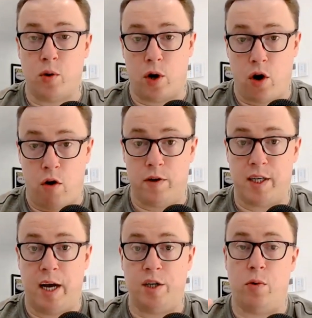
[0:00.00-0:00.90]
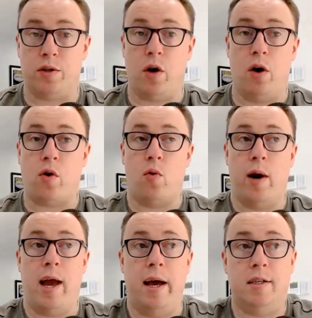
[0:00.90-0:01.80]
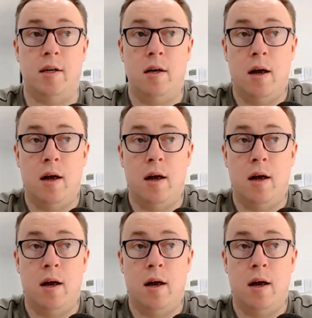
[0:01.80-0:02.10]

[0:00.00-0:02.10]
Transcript: sort of conversation where it's going to create